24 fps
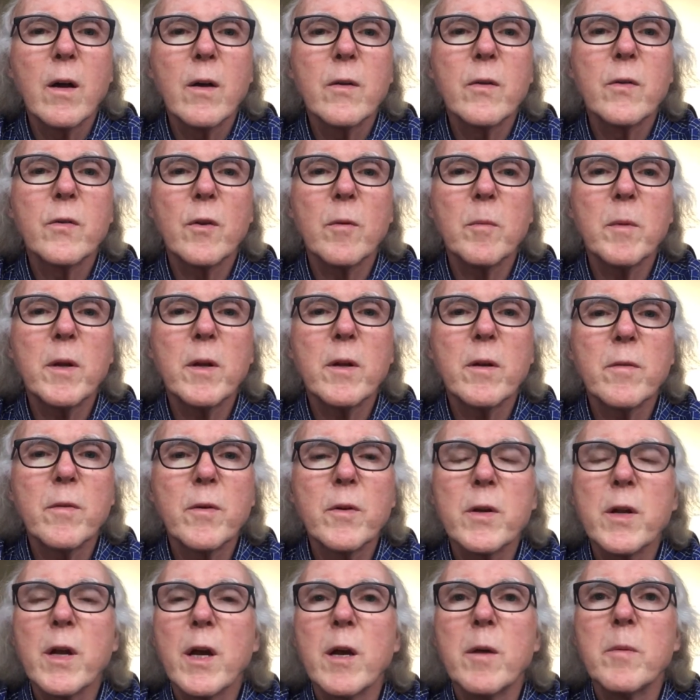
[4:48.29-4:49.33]
so many
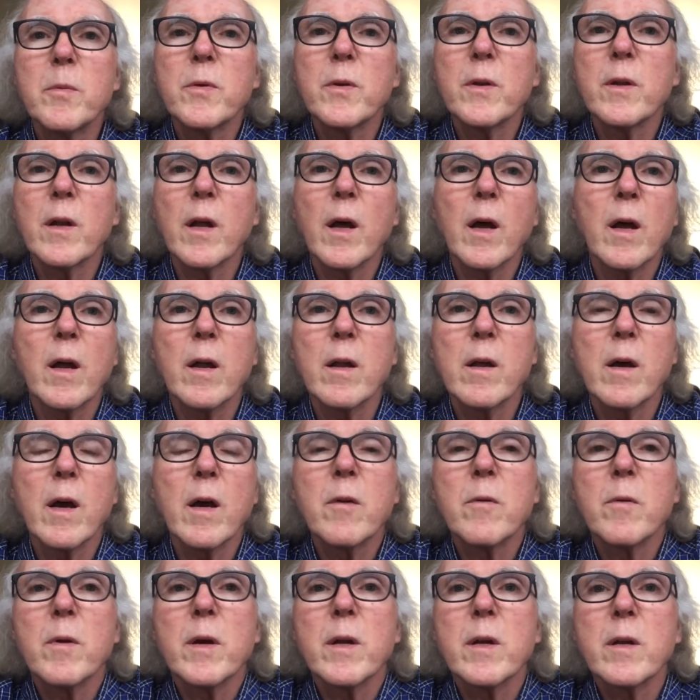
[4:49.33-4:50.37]
different types. And I
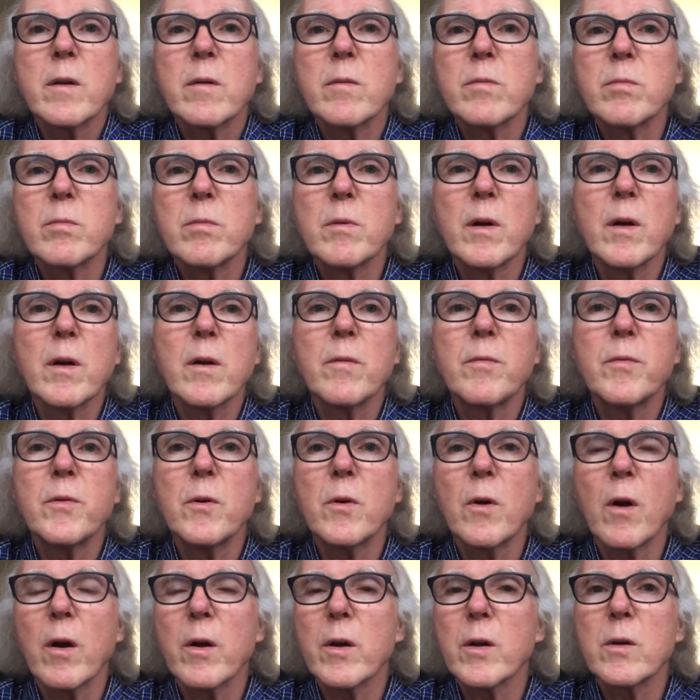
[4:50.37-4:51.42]
read a
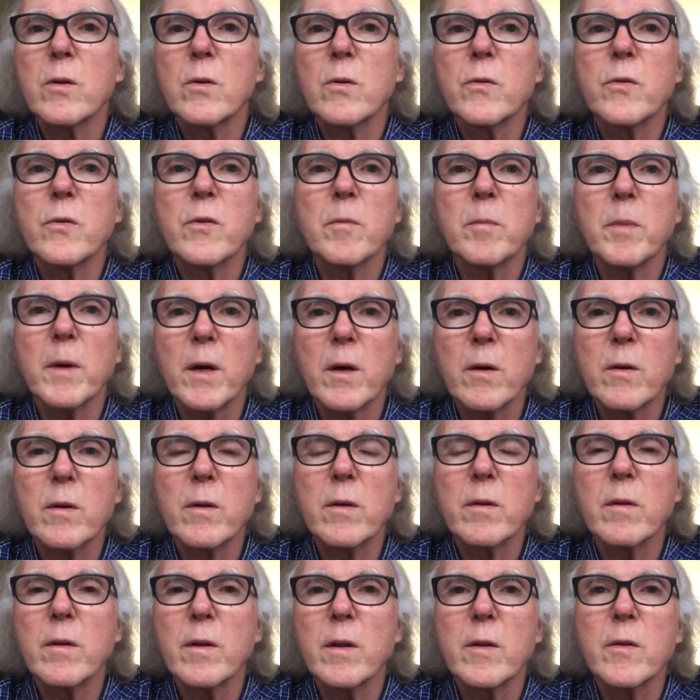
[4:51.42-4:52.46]
few articles about
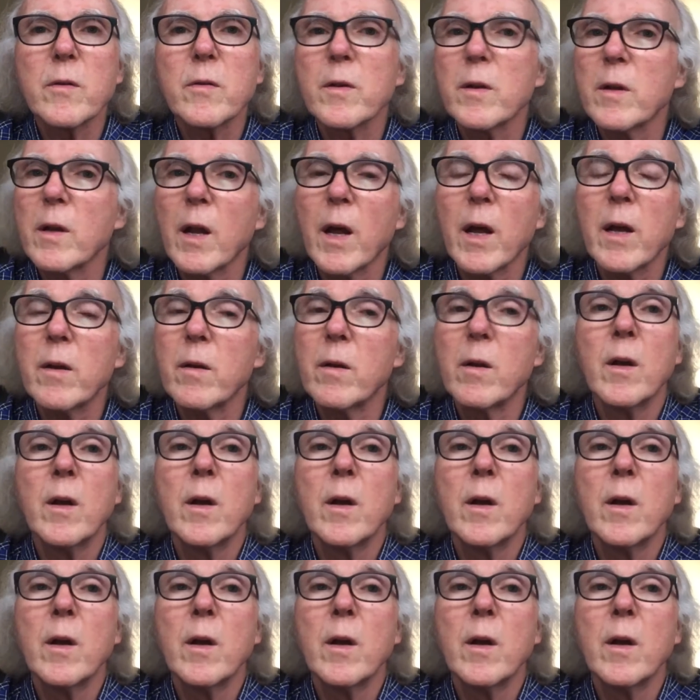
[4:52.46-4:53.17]
this, and I